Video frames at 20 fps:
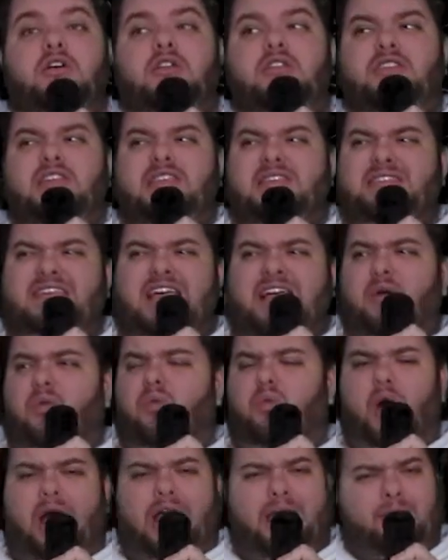these like
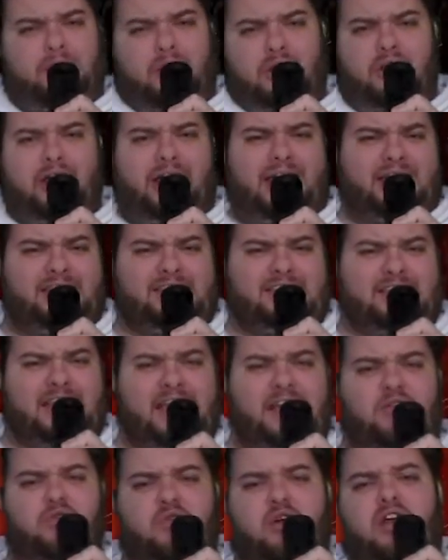white plants
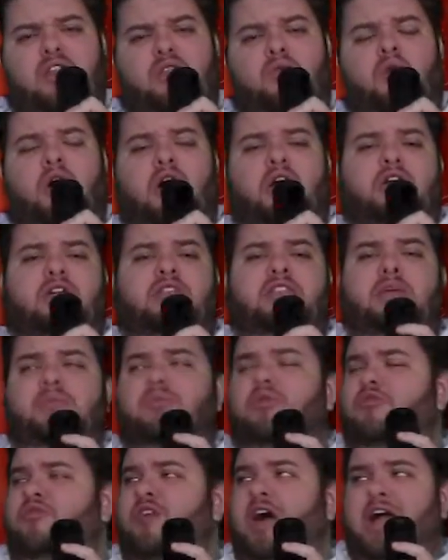that grow out of the water, and they
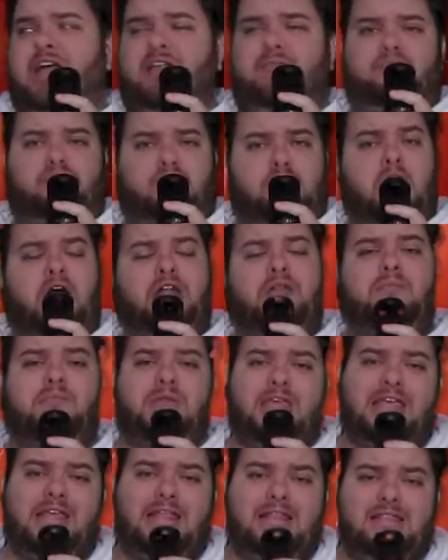provide blood
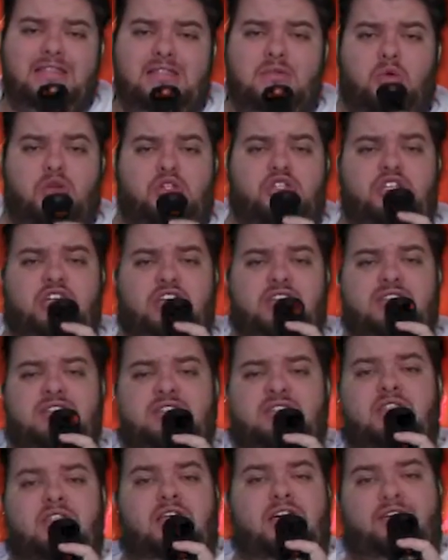beads, which is
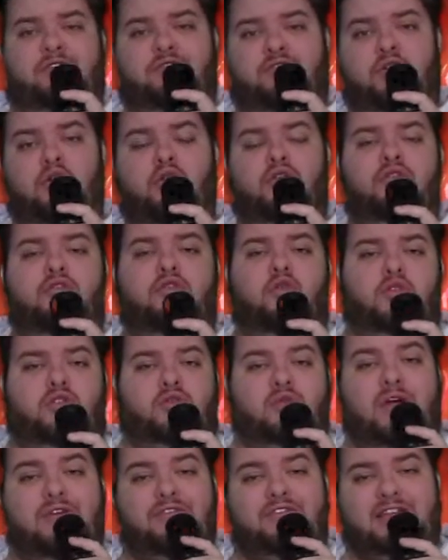like food for the
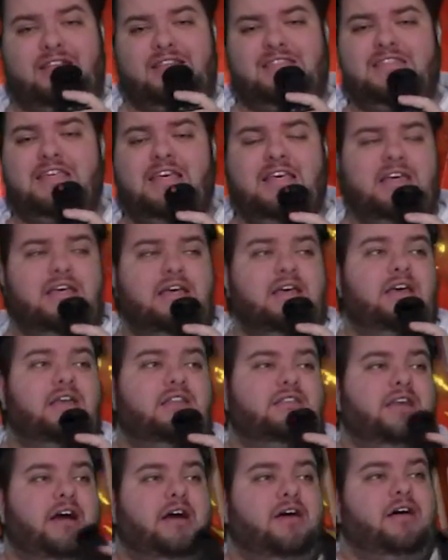revenants.
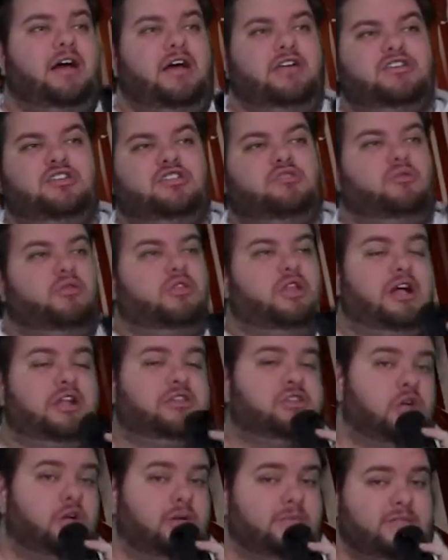Now, I just threw a lot of
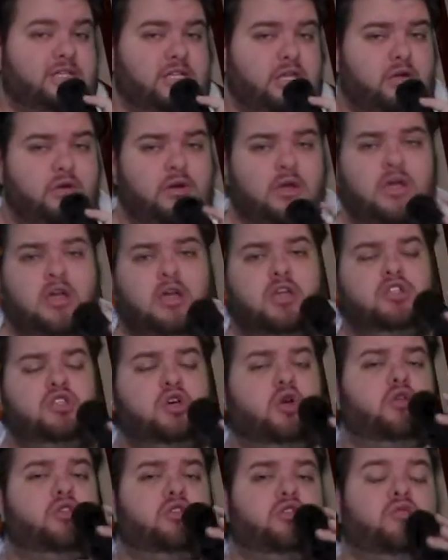terms at you.
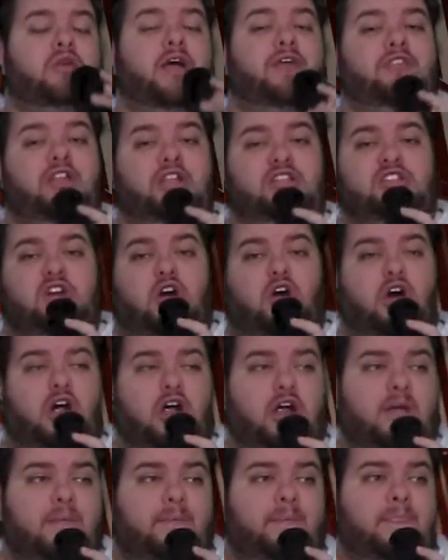So the revenants
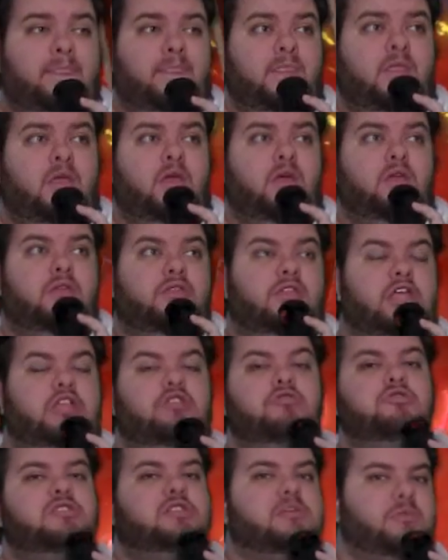they
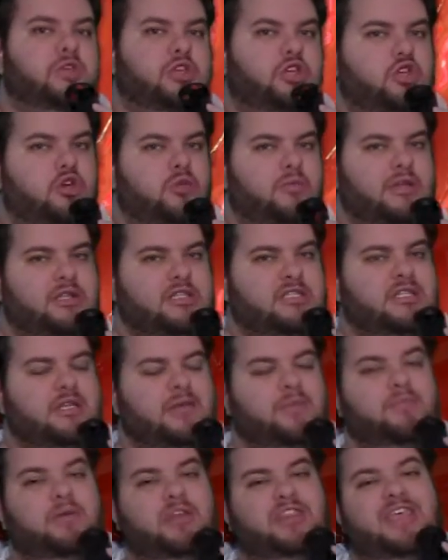used to be humans,
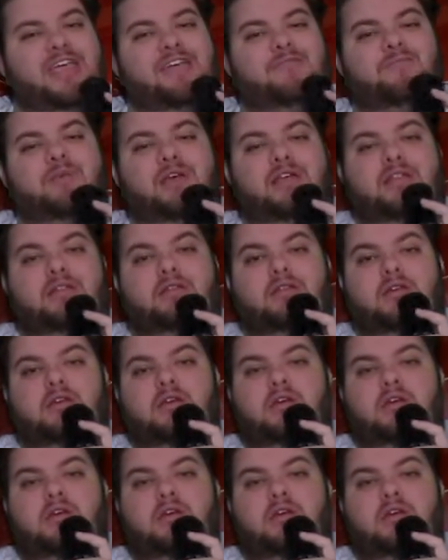but they've been